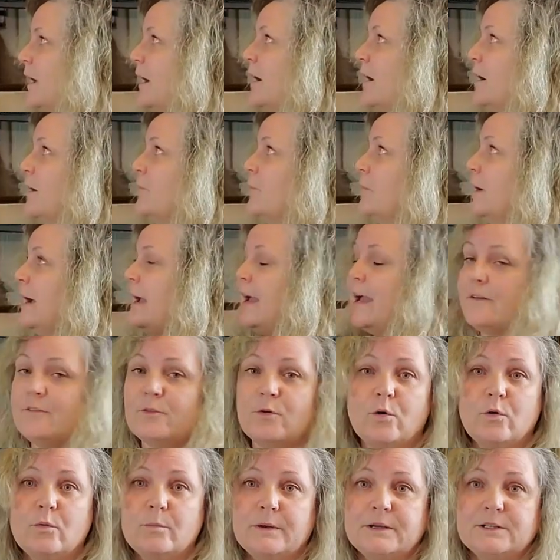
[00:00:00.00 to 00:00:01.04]
um, I have a
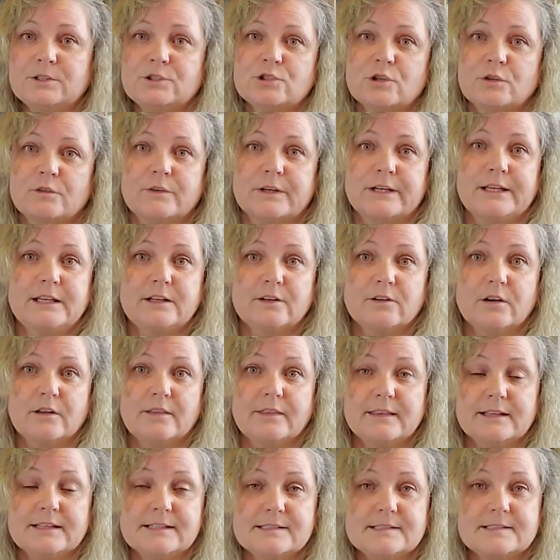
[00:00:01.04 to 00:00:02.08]
whole bunch over here on
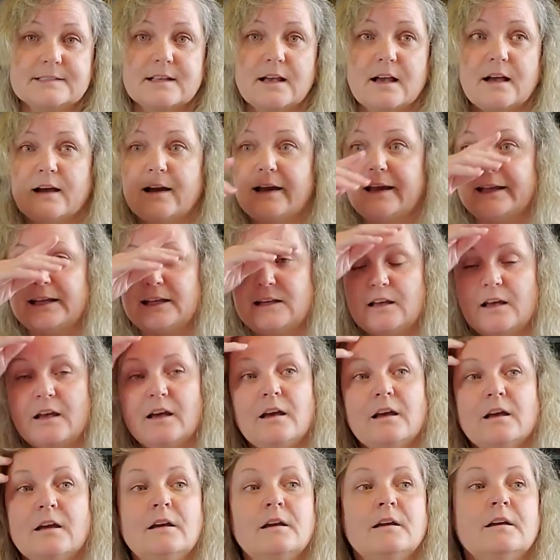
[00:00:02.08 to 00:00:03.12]
this side.
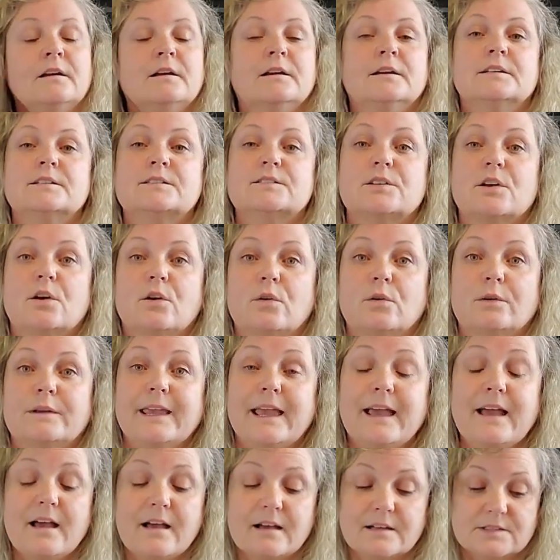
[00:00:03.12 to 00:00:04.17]
So
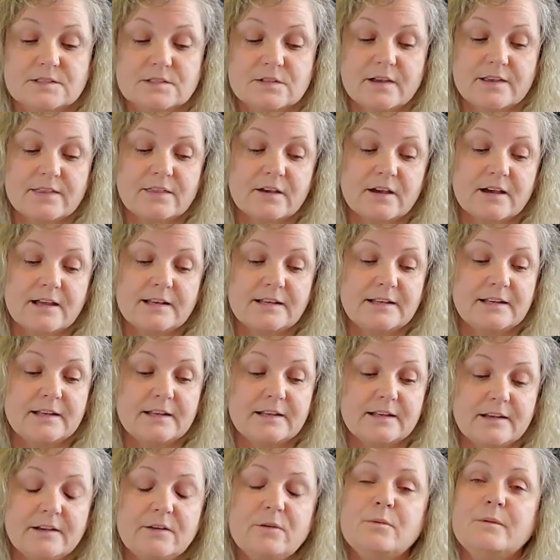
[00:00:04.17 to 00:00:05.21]
yeah, so I thought,
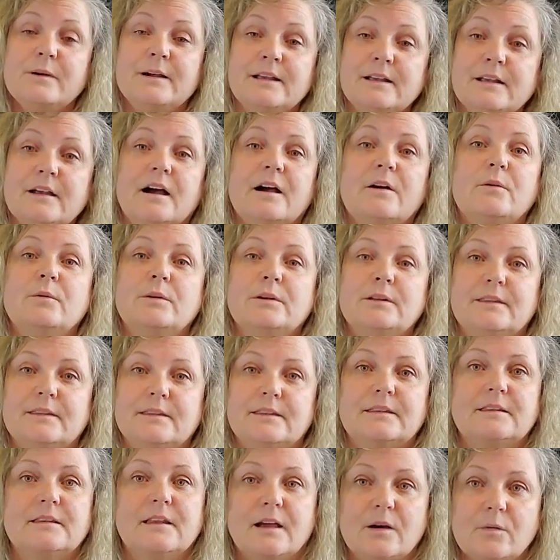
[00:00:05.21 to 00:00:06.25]
you know what? I want,
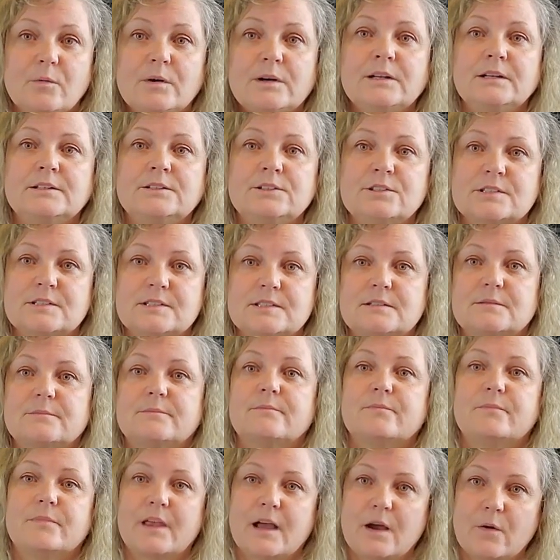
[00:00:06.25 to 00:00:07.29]
I want to just,
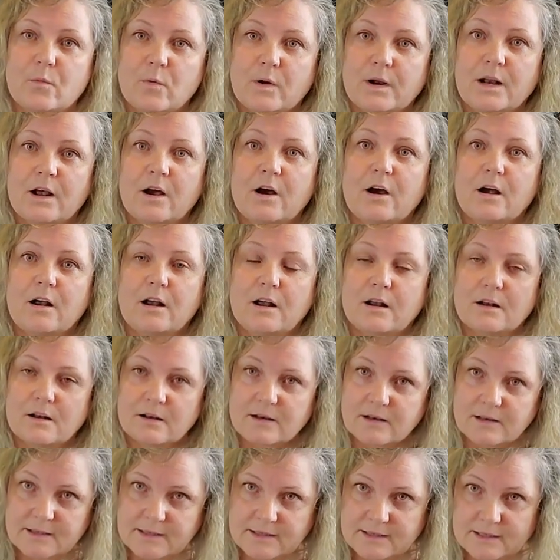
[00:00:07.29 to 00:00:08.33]
I want
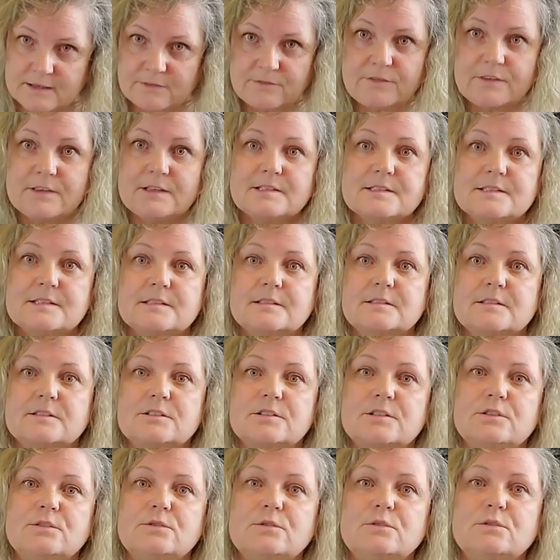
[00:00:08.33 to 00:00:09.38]
give this
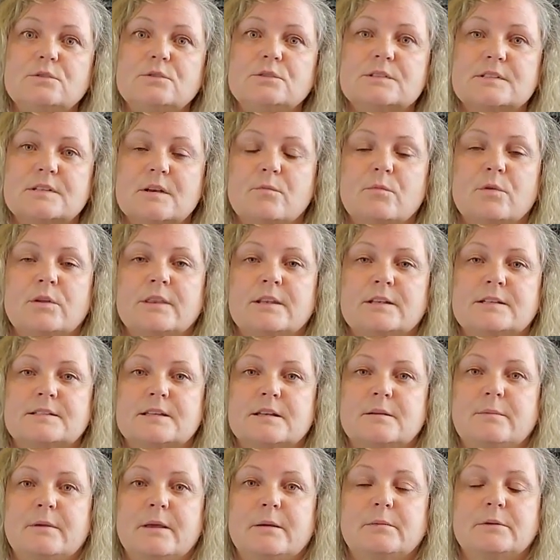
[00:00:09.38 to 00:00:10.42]
to someone that's going
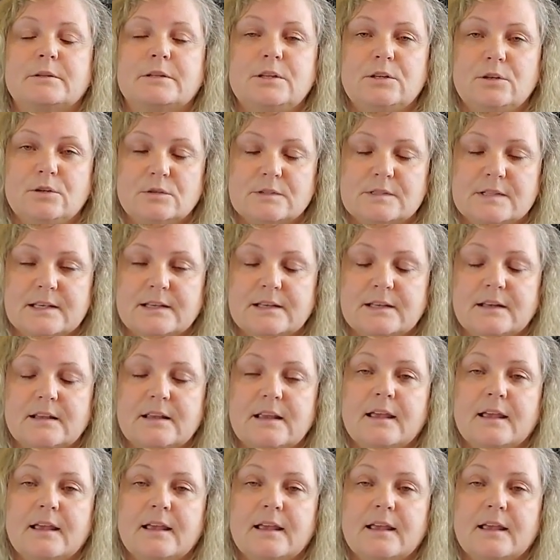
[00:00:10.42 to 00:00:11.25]
to be able to use it.